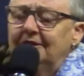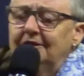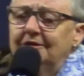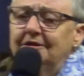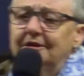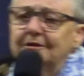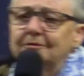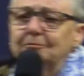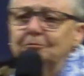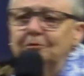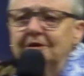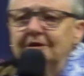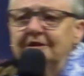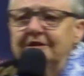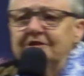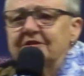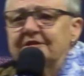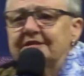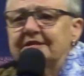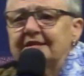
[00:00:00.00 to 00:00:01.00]
you know,
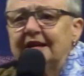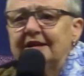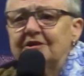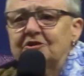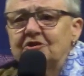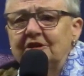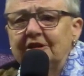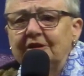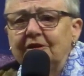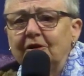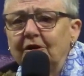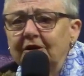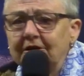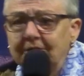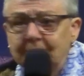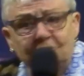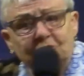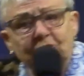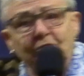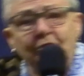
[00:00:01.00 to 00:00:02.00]
really just touching God, I'm